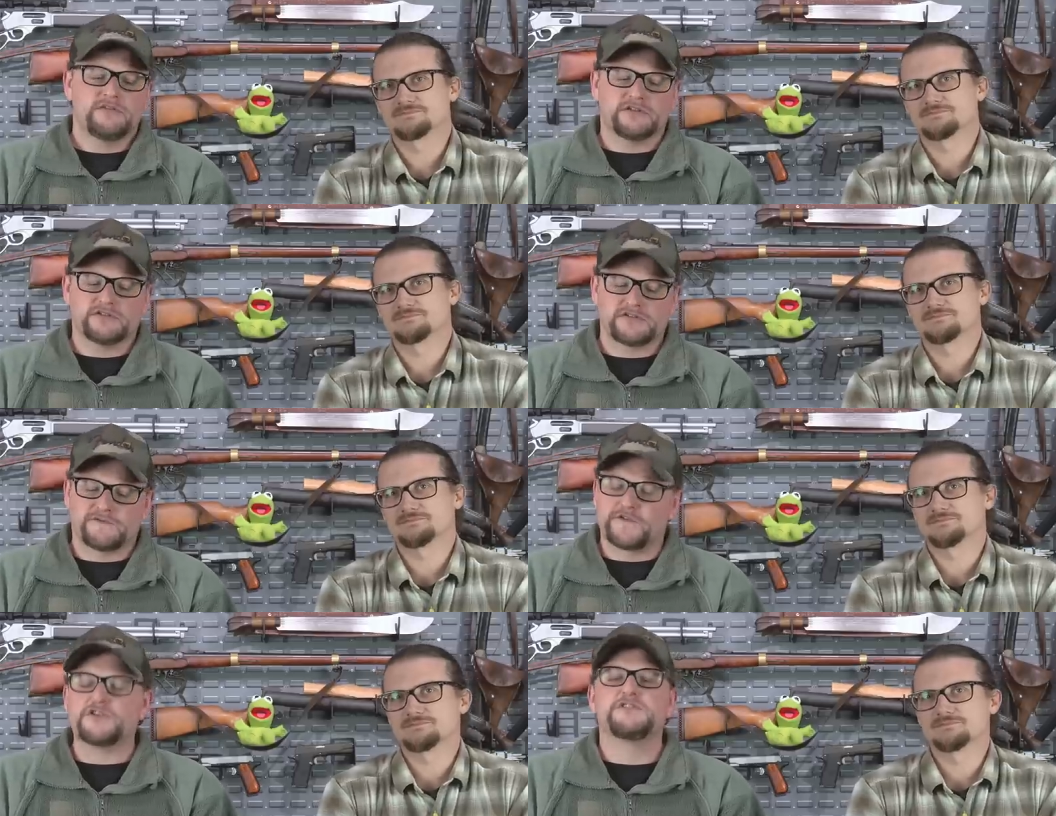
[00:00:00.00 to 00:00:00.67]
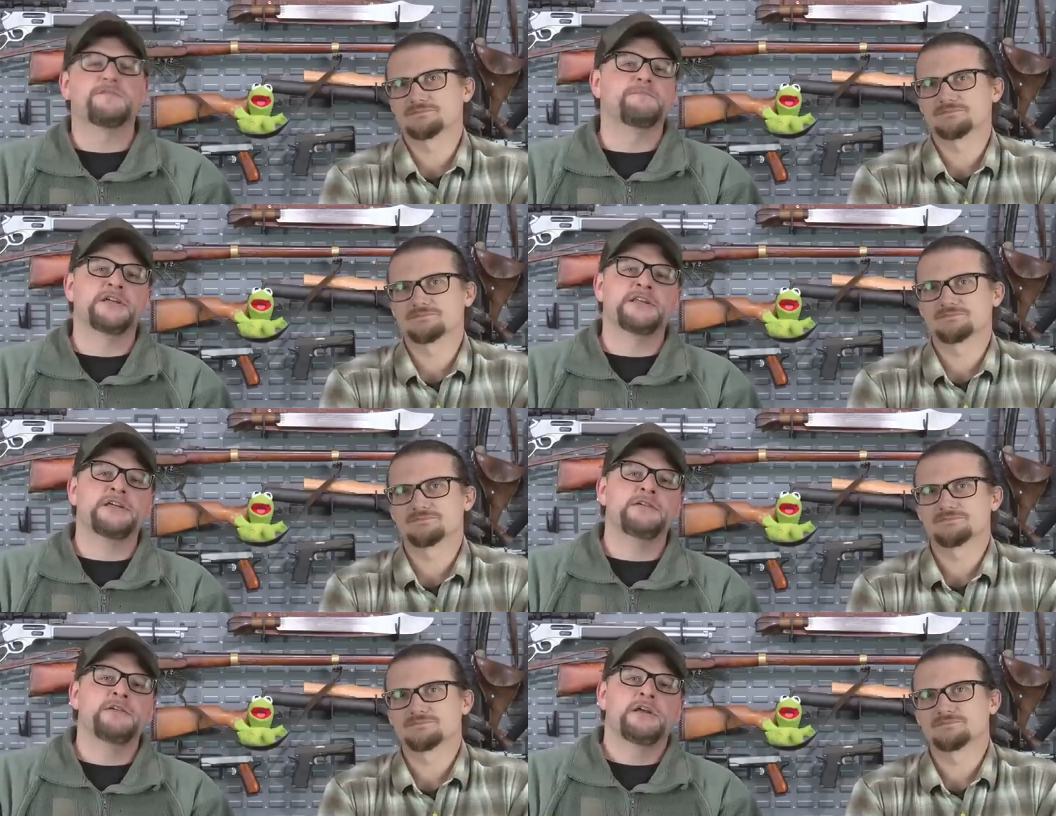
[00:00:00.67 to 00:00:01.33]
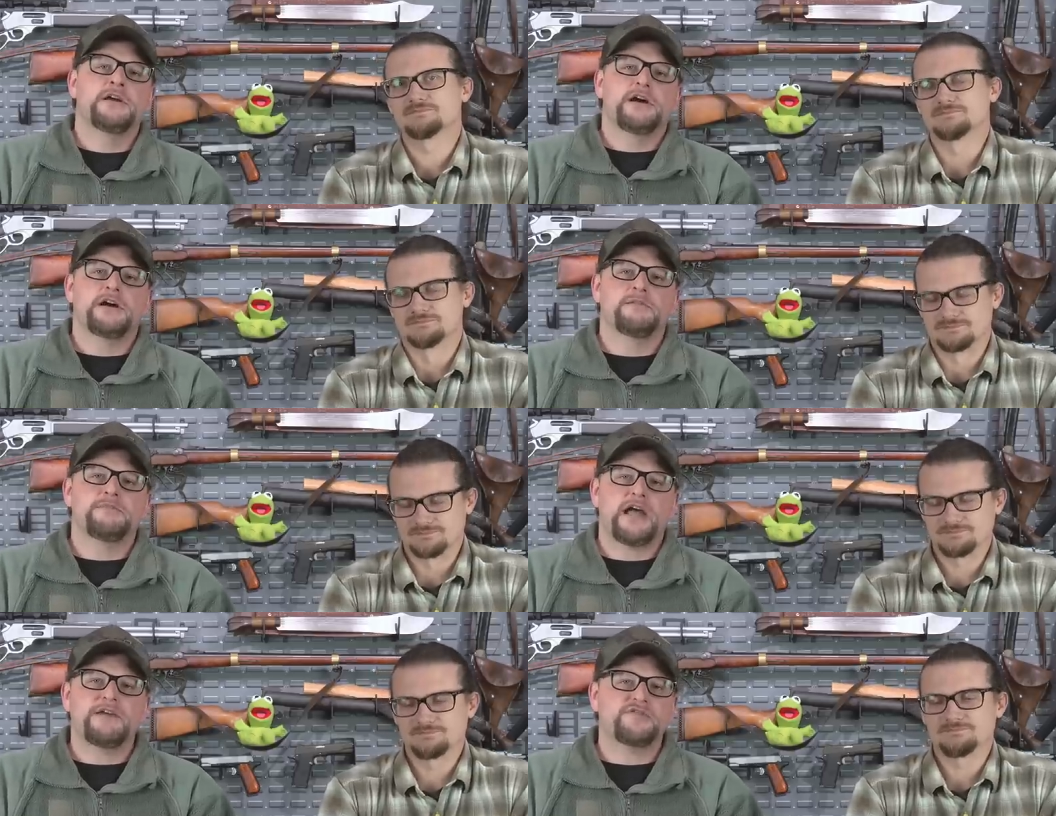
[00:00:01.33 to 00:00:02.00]
Speaker 1: This is the first of many.
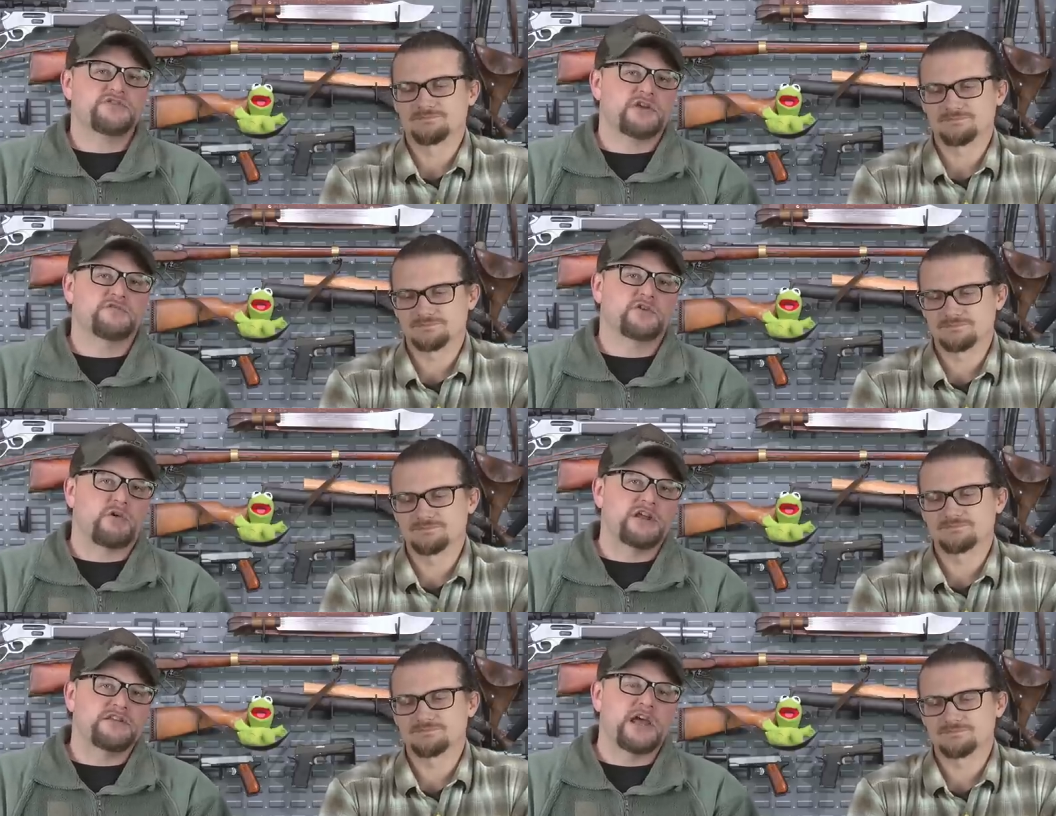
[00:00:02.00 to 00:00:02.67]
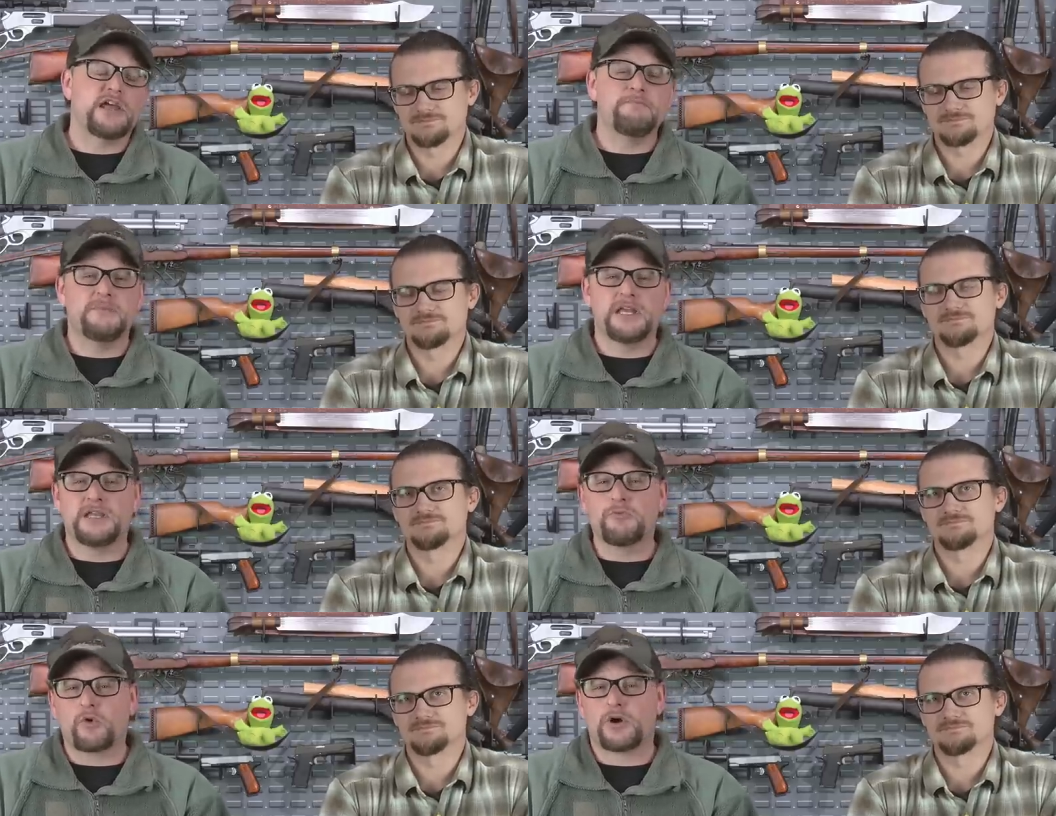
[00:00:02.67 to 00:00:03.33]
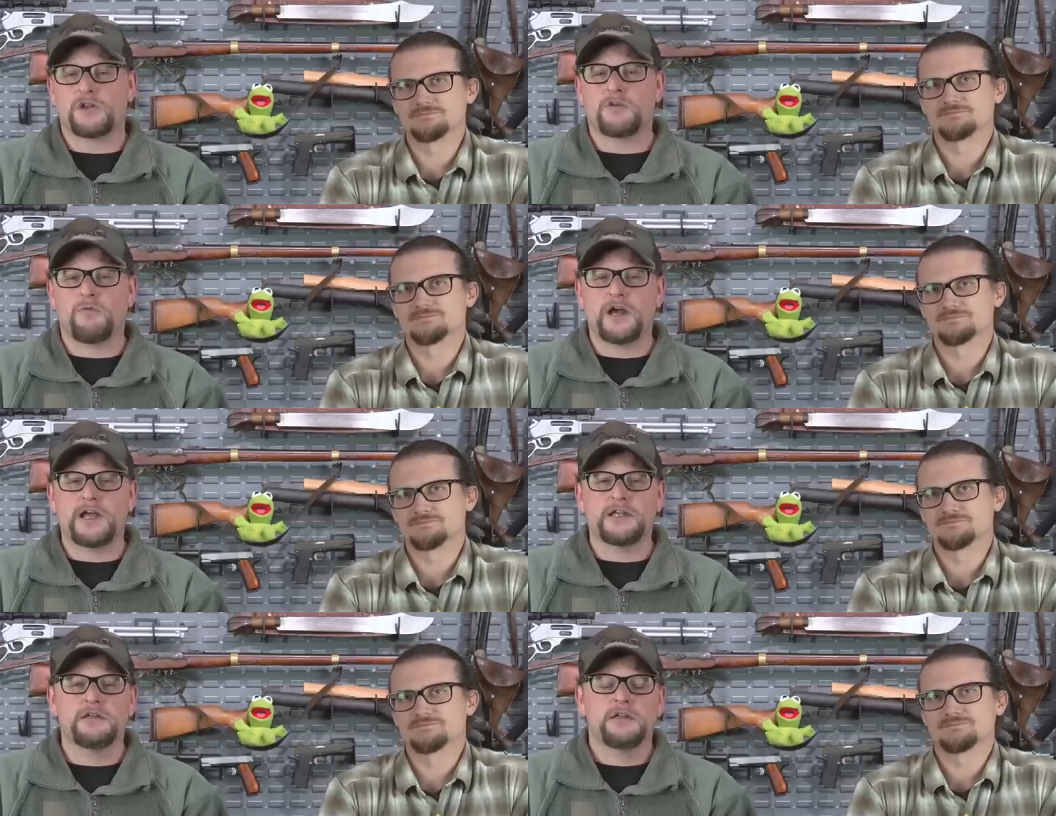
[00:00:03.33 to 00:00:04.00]
Um, have yourselves a great day. Many more on the
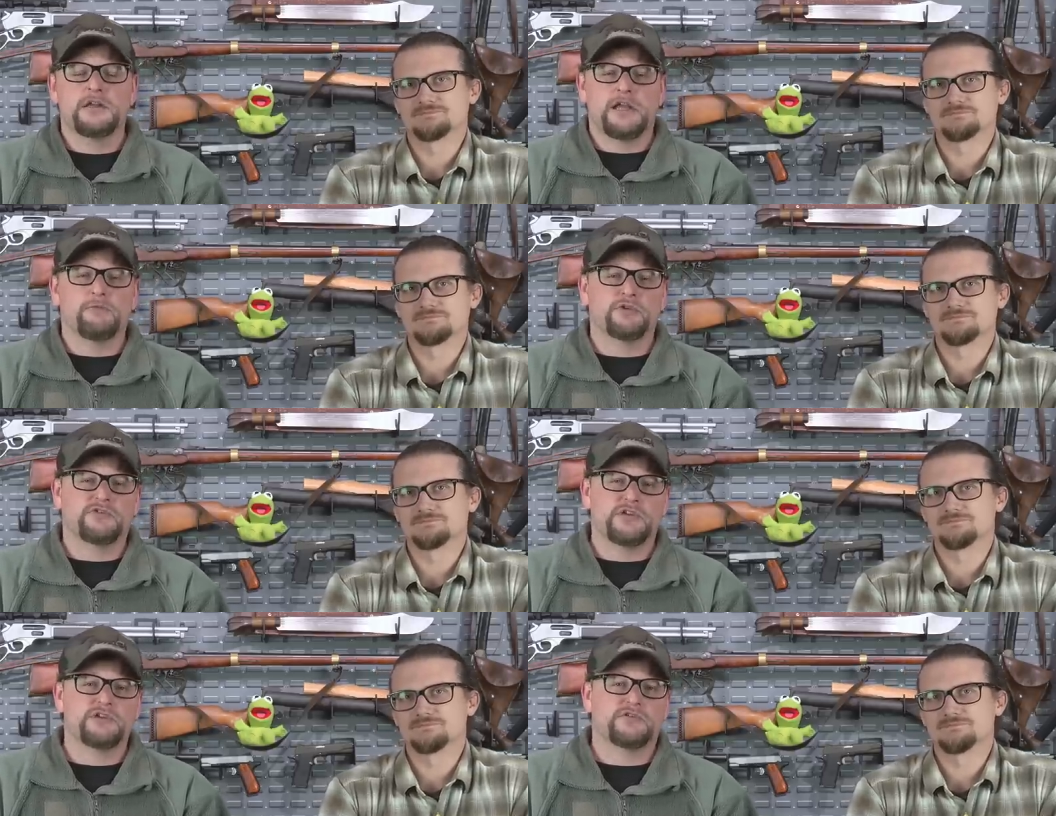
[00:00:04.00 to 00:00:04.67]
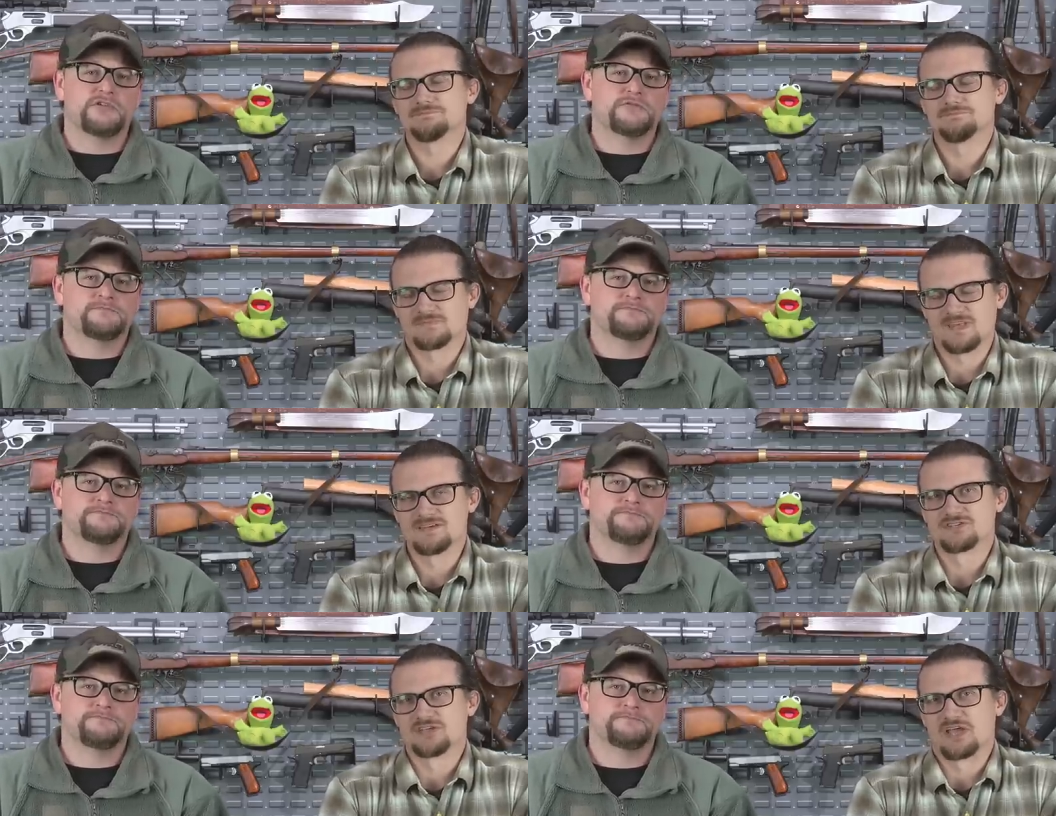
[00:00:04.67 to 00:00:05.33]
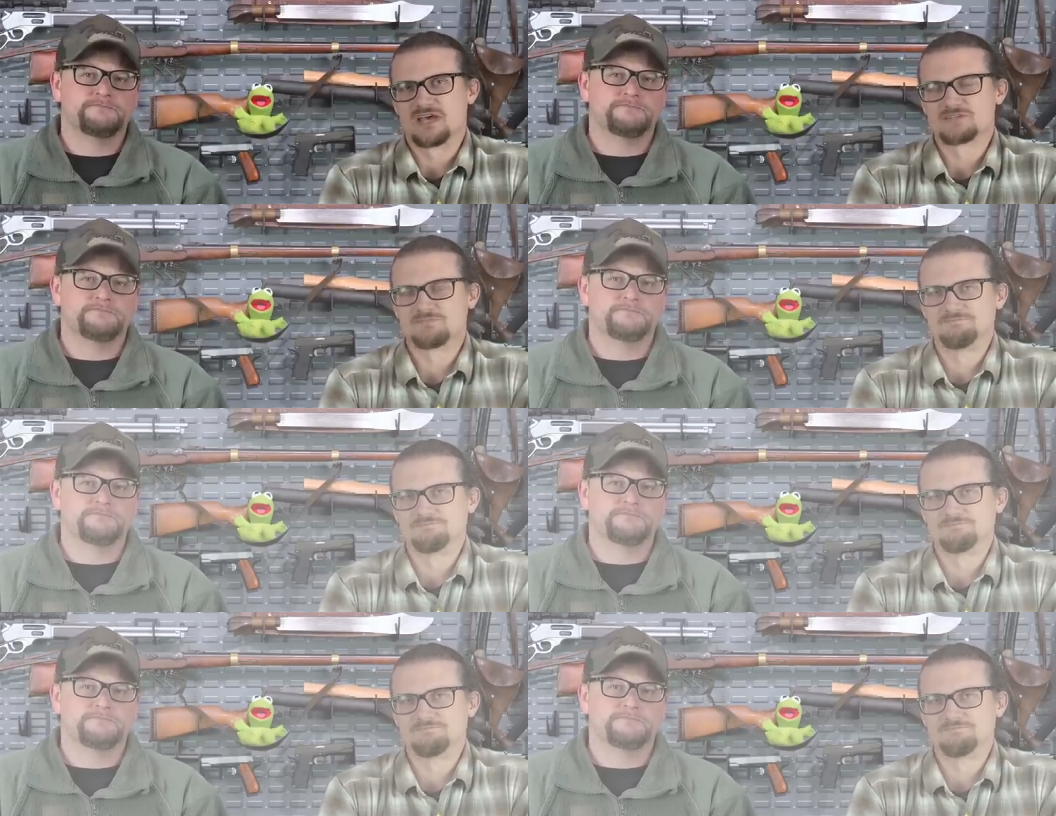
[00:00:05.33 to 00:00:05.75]
way. And we'll see you soon.
Speaker 2: See you guys.